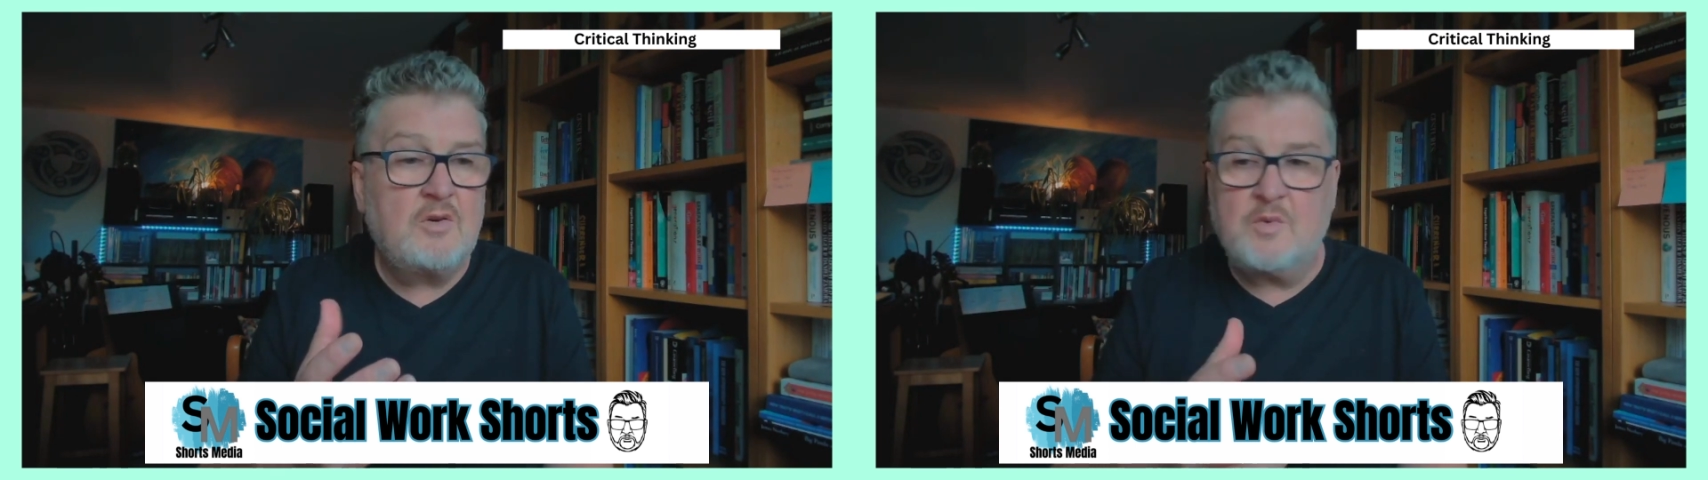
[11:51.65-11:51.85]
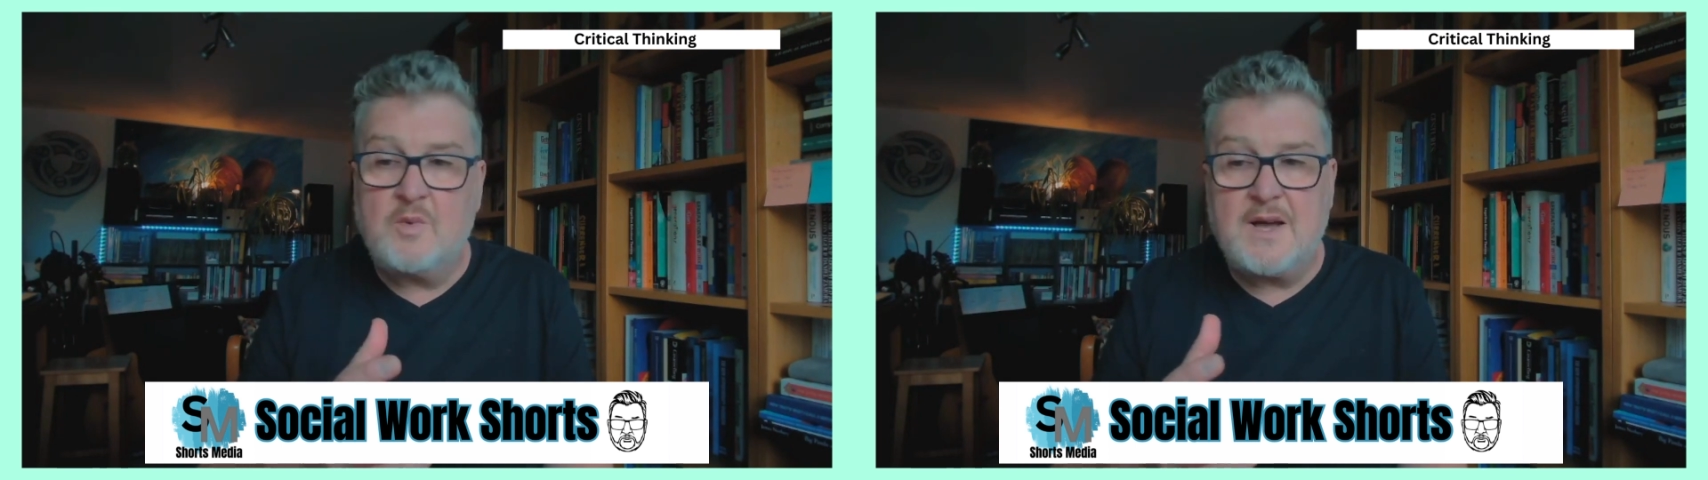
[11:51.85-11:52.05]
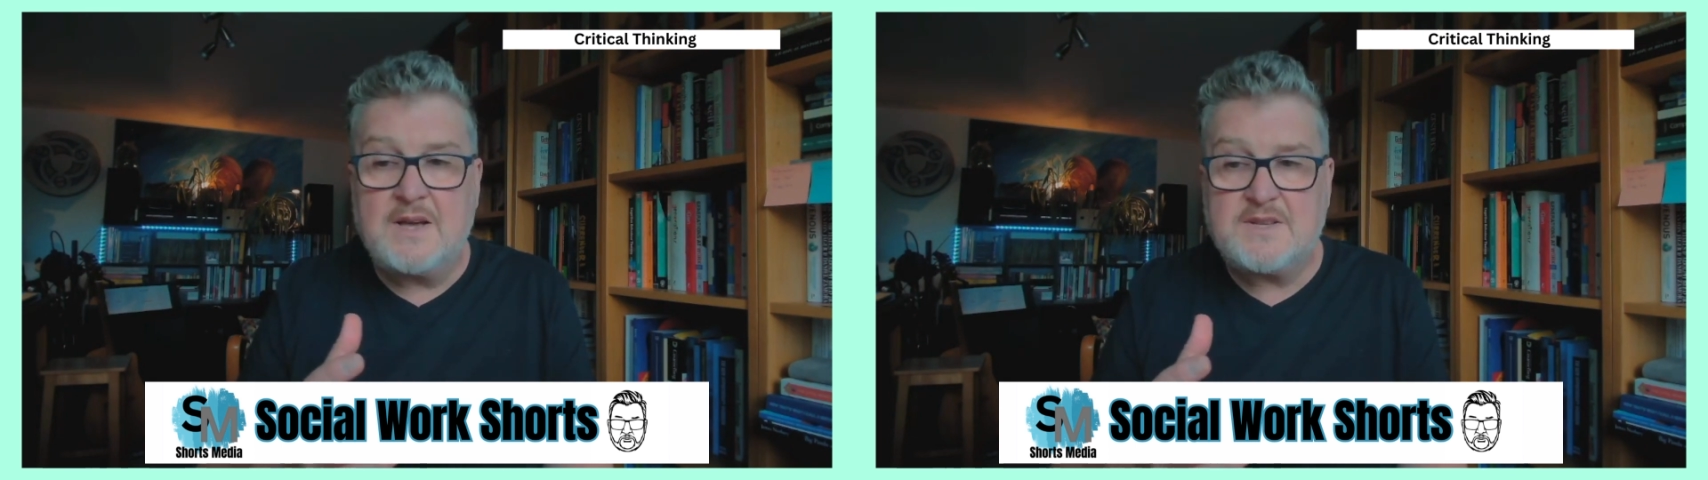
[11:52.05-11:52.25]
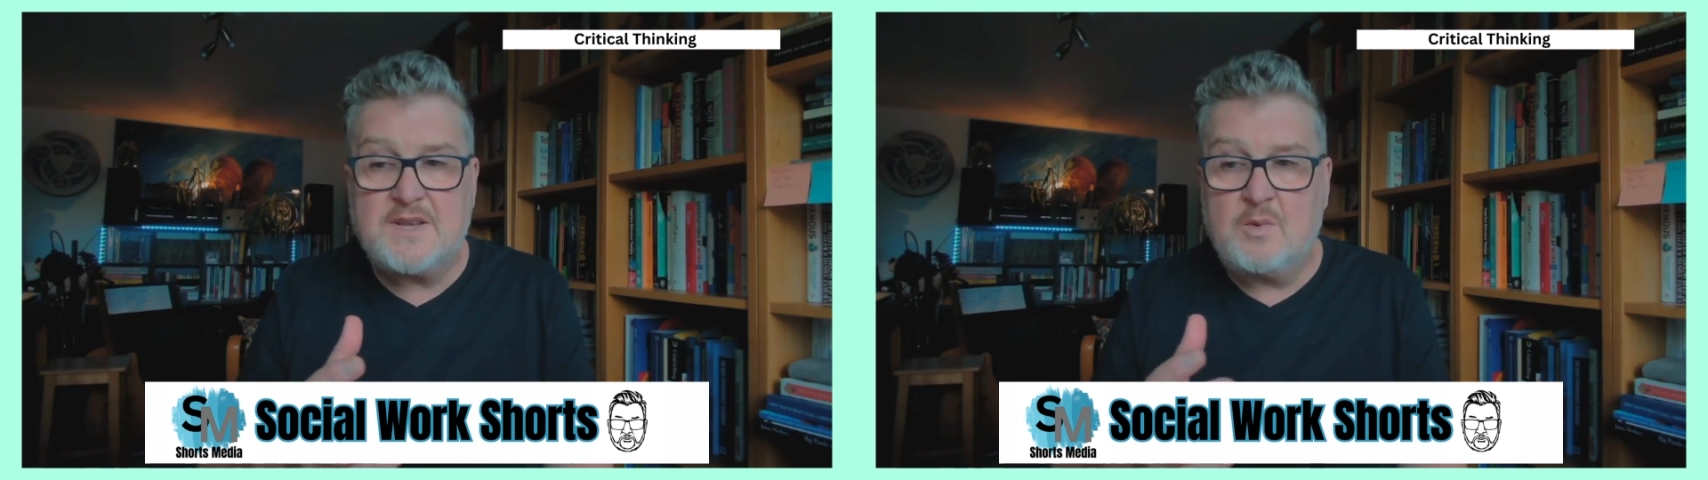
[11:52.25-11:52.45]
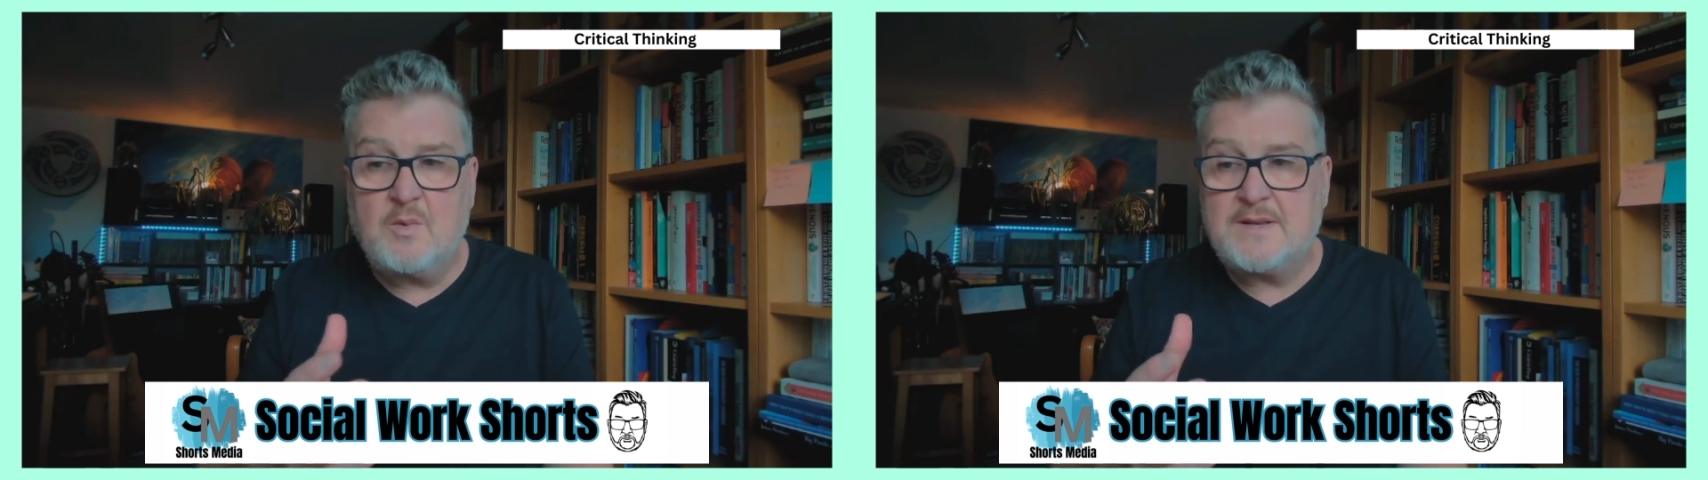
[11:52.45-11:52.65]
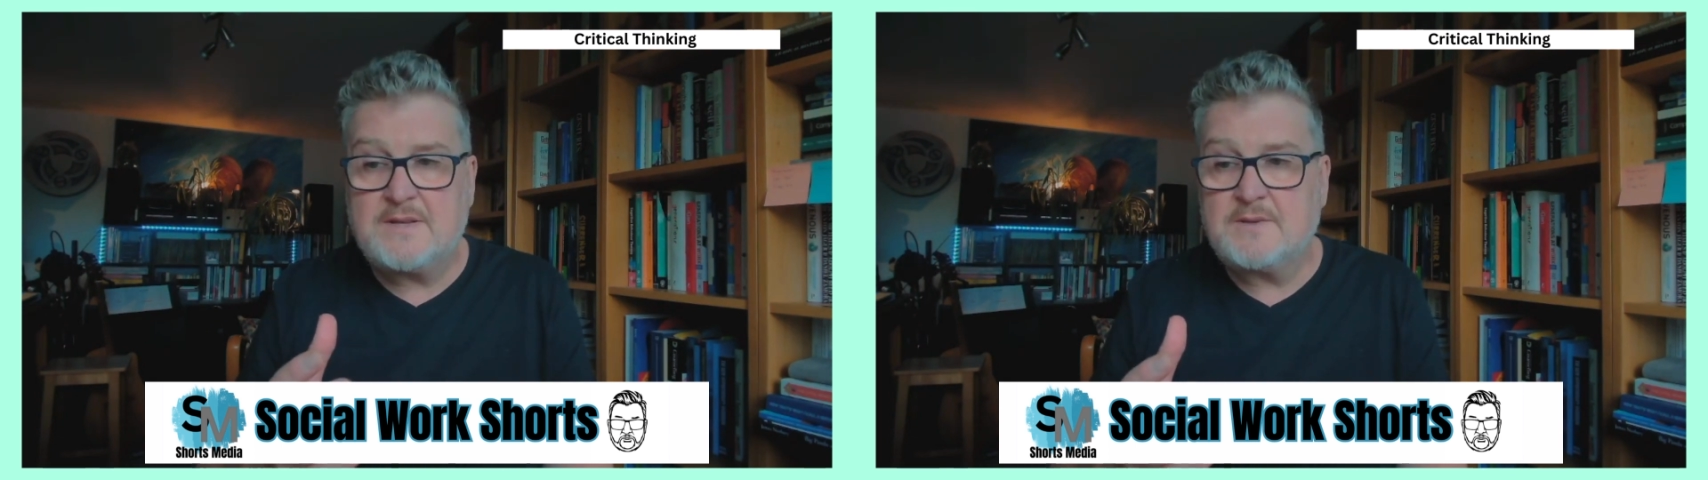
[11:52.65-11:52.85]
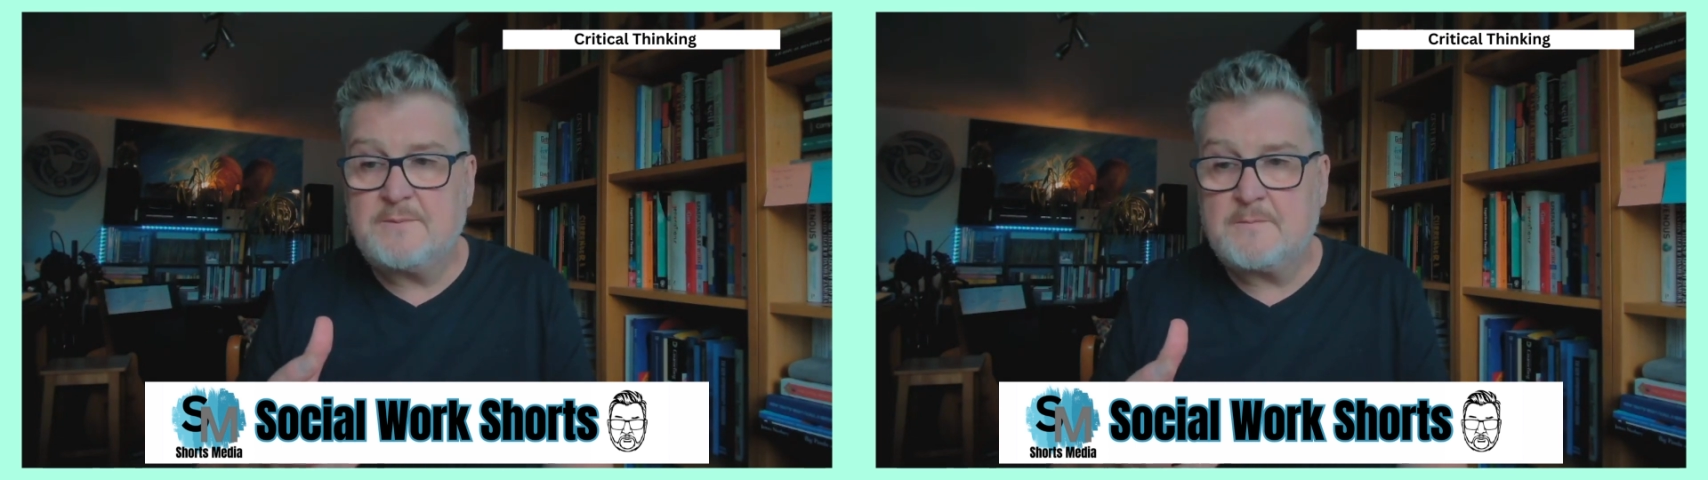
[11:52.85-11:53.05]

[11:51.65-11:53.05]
otherwise it went.